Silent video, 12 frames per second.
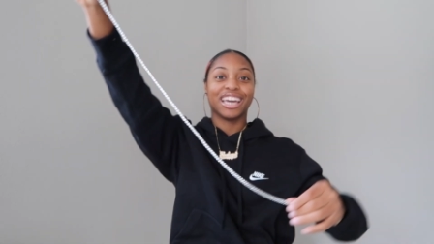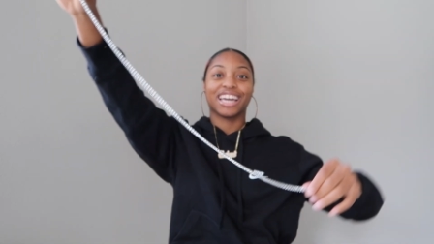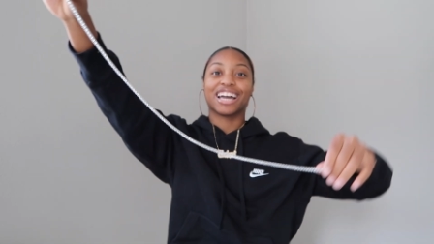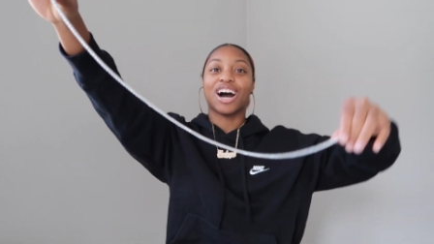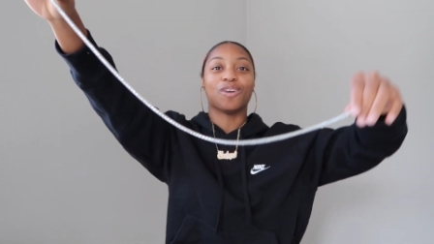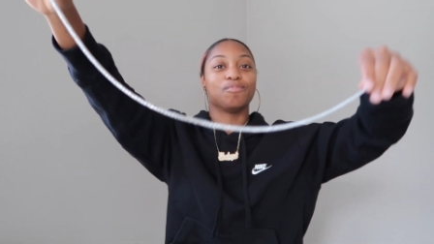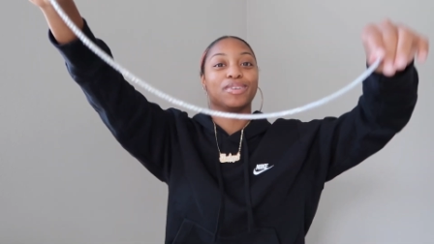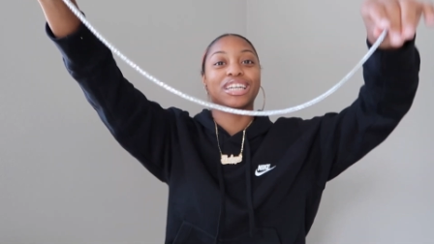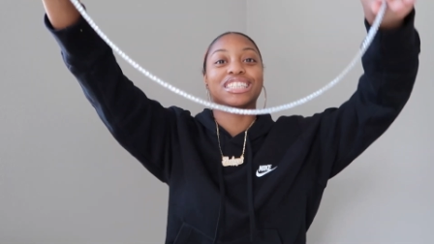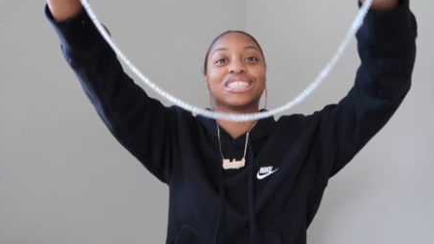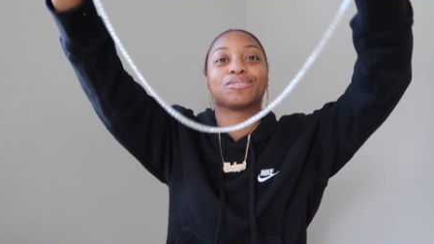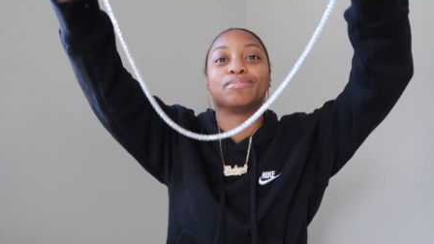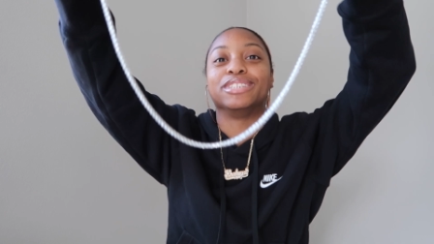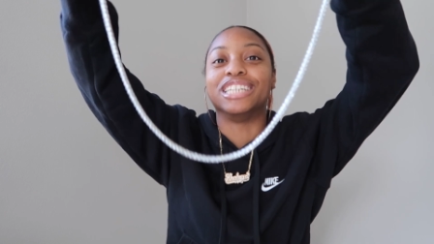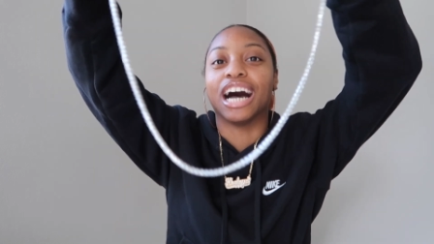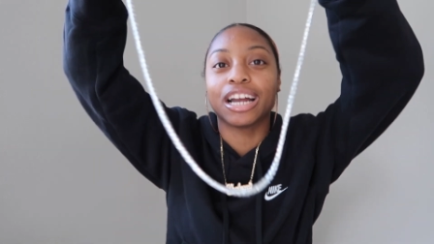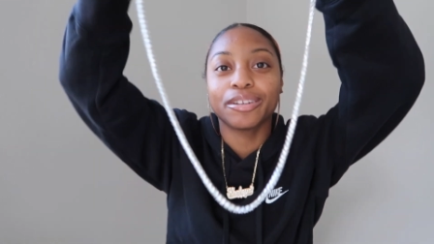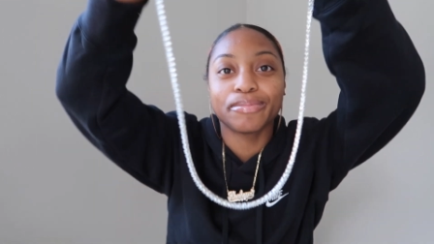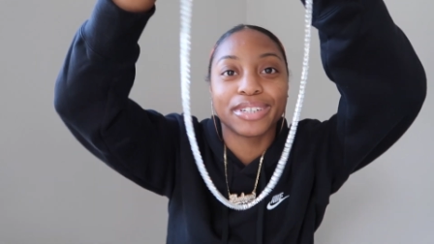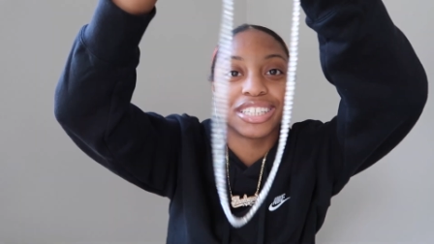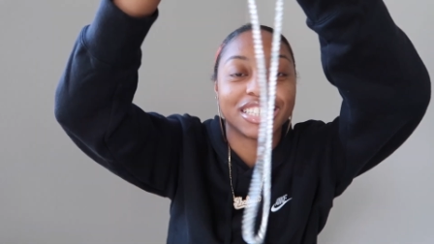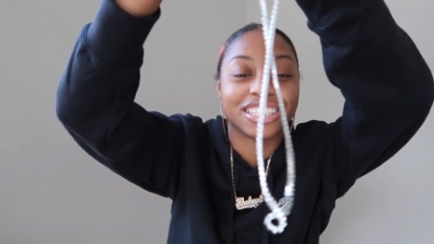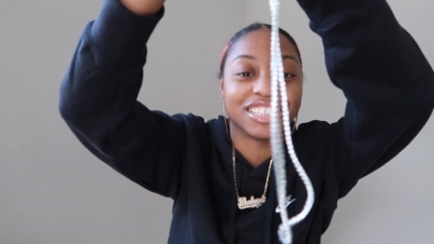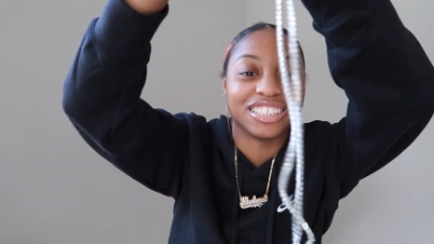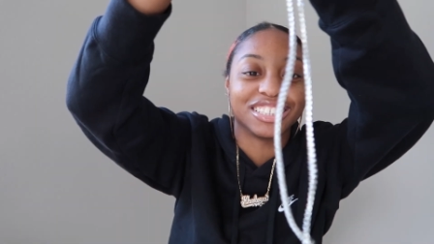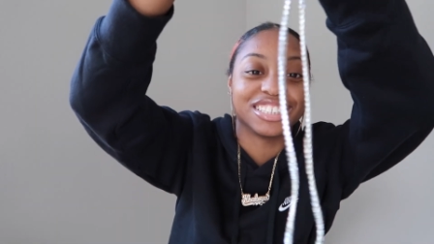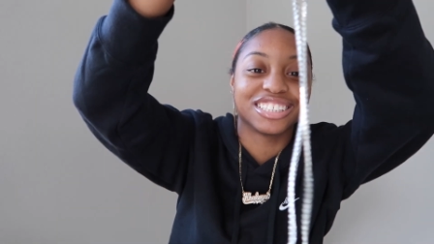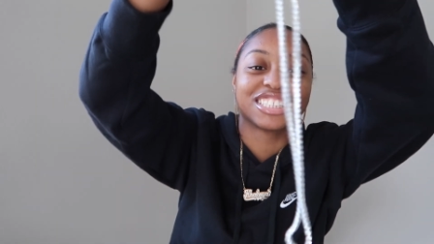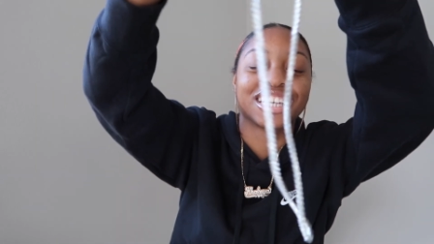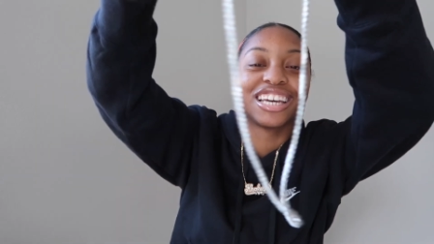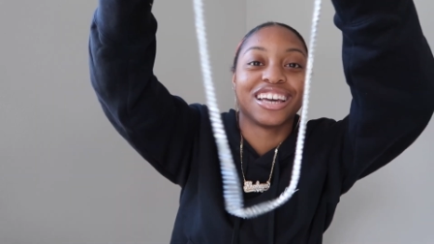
Got me some diamonds.